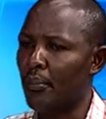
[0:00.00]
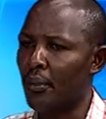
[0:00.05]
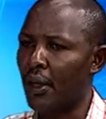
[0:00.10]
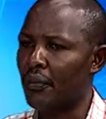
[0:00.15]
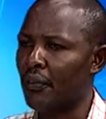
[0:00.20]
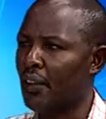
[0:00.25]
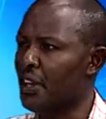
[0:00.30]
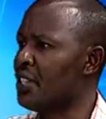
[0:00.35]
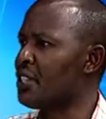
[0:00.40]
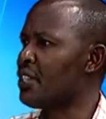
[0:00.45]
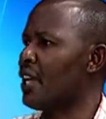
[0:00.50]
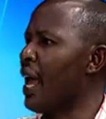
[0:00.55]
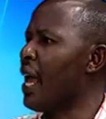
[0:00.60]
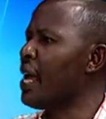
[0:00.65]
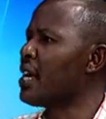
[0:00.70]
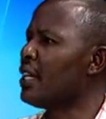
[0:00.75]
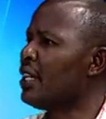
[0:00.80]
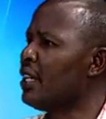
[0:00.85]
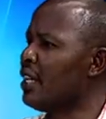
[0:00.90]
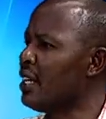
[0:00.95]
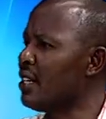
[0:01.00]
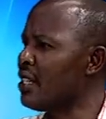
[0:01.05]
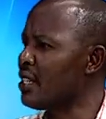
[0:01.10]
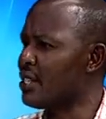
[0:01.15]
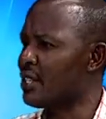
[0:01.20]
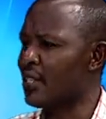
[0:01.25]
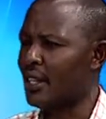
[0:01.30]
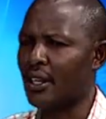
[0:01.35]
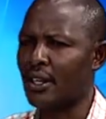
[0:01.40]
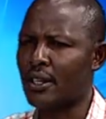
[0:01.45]
his
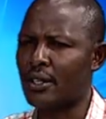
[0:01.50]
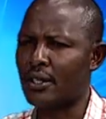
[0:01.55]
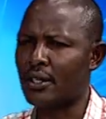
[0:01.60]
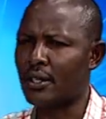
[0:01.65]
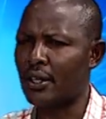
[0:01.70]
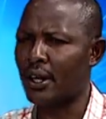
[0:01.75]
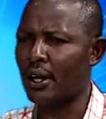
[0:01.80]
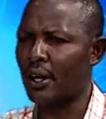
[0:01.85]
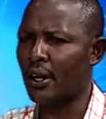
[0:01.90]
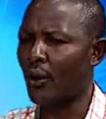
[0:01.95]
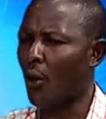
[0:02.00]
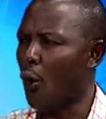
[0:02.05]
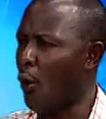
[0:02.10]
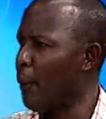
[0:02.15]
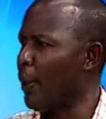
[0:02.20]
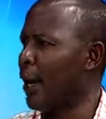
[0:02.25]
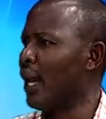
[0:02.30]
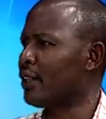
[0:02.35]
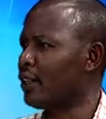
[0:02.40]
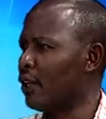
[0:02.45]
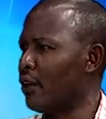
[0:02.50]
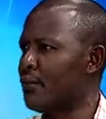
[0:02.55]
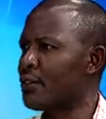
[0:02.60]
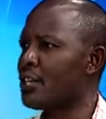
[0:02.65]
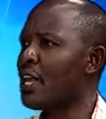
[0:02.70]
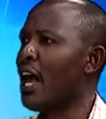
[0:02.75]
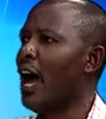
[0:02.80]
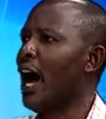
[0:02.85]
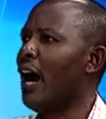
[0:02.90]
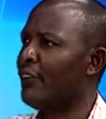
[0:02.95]
ADs, his operatives
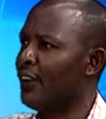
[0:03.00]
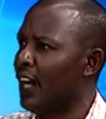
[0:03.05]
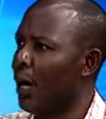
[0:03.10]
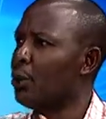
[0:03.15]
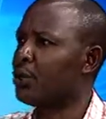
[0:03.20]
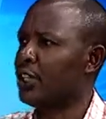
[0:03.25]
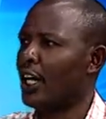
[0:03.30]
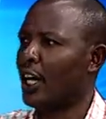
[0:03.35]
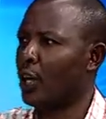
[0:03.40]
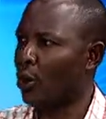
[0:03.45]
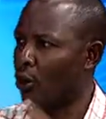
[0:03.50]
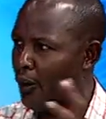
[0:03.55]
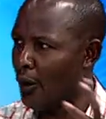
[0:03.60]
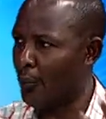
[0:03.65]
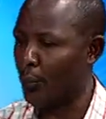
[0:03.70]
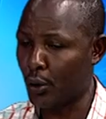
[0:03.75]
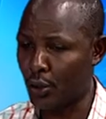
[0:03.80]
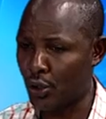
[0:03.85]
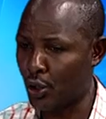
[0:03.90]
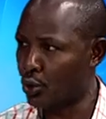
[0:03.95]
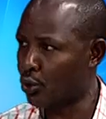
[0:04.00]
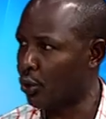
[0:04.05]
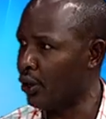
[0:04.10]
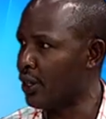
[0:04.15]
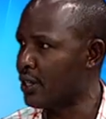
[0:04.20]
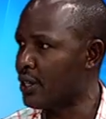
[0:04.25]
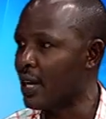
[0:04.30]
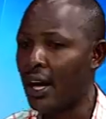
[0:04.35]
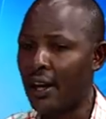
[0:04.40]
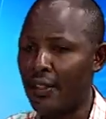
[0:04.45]
have now taken over
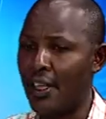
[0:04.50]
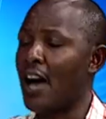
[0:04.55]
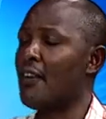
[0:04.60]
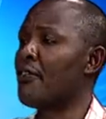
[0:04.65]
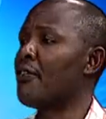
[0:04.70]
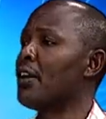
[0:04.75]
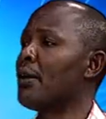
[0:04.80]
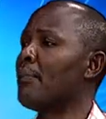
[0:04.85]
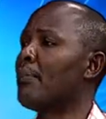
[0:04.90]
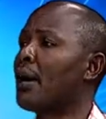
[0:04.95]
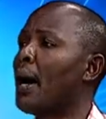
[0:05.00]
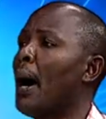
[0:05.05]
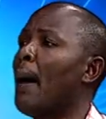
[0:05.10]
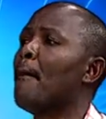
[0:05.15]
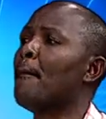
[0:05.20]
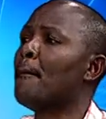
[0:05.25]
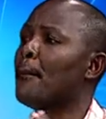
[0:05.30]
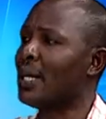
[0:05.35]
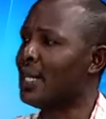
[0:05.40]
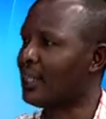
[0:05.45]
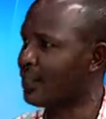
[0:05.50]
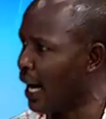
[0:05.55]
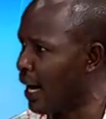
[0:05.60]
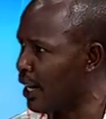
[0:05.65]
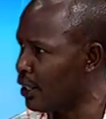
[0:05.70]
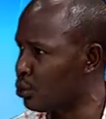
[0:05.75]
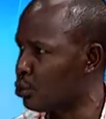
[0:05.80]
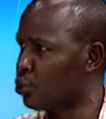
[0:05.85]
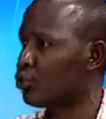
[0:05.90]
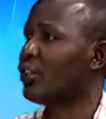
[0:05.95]
positions. They have even become
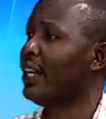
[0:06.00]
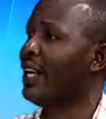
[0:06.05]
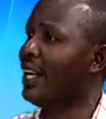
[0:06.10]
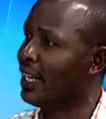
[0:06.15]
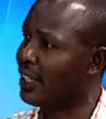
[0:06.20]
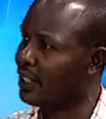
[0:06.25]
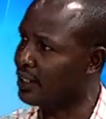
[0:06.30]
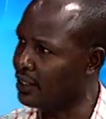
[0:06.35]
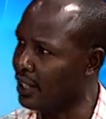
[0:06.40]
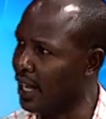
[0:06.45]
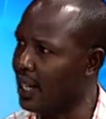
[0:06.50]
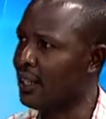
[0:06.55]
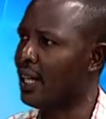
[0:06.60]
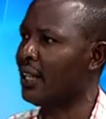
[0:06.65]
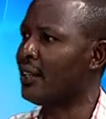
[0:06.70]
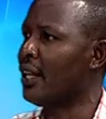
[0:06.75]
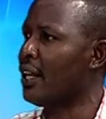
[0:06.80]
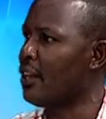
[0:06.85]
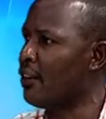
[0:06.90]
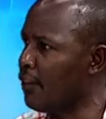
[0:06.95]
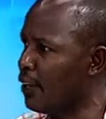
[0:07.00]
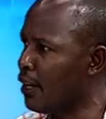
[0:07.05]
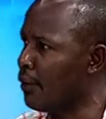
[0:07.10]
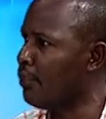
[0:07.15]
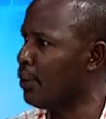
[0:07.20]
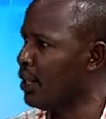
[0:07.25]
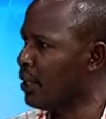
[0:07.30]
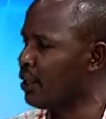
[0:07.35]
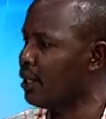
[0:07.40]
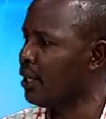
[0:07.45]
militant to the extent that they even
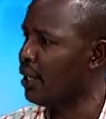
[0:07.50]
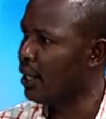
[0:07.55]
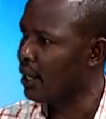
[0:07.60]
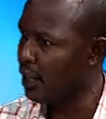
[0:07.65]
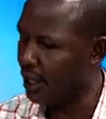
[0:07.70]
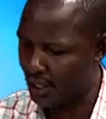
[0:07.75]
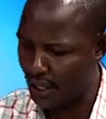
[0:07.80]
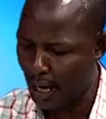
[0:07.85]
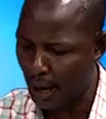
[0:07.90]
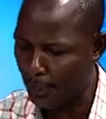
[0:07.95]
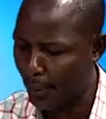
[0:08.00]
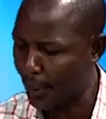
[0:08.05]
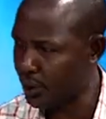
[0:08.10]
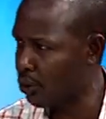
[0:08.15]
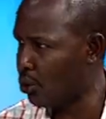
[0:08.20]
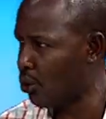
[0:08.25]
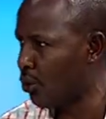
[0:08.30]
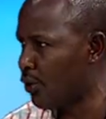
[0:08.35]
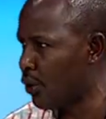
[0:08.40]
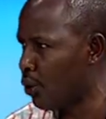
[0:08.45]
beat the chairperson of the